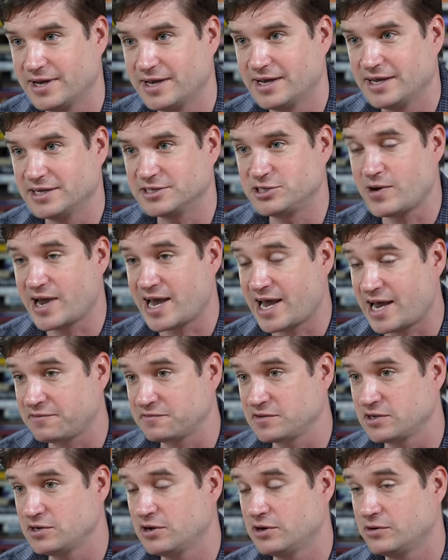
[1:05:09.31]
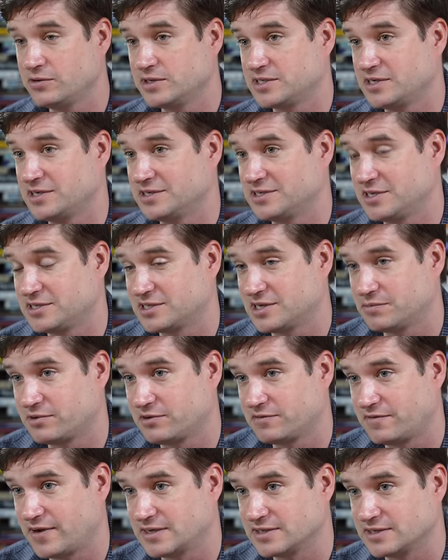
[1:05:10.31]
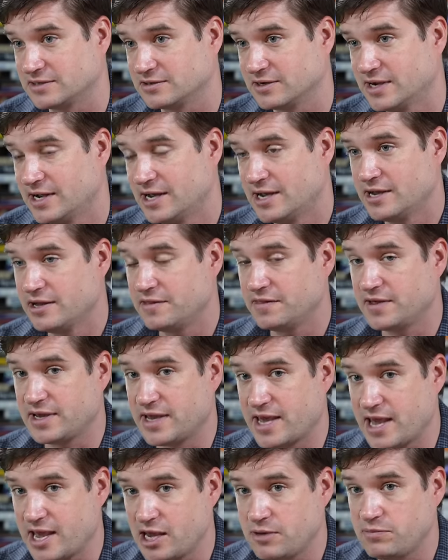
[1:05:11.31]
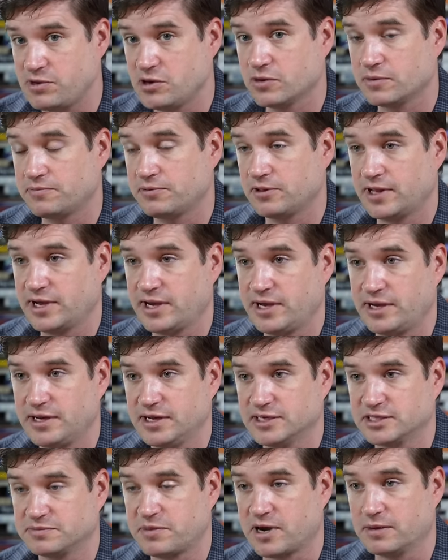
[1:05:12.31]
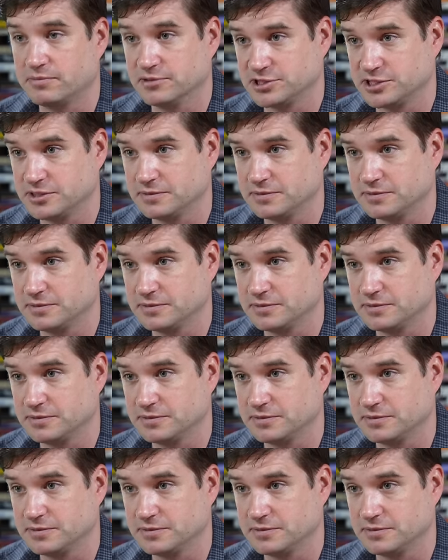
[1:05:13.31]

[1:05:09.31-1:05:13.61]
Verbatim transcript: Yeah. You have to know as an assistant professor, the game you are playing is publishing.